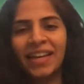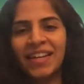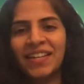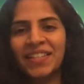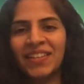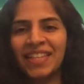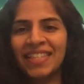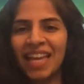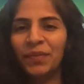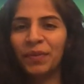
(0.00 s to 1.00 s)
So, let's
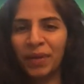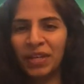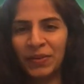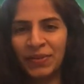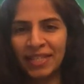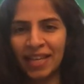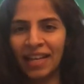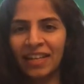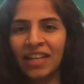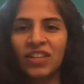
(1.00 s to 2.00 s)
start with my new style, and
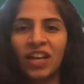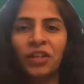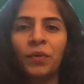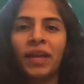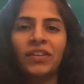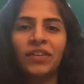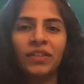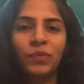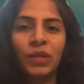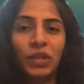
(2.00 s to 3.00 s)
I'll tell you later in the
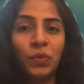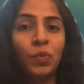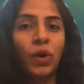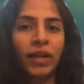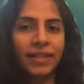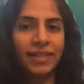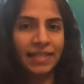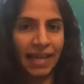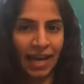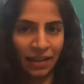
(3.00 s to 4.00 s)
video what
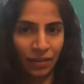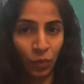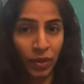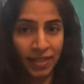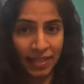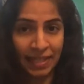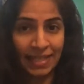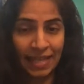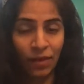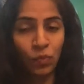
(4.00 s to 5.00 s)
style was this
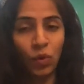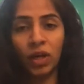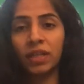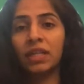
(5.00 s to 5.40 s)
and what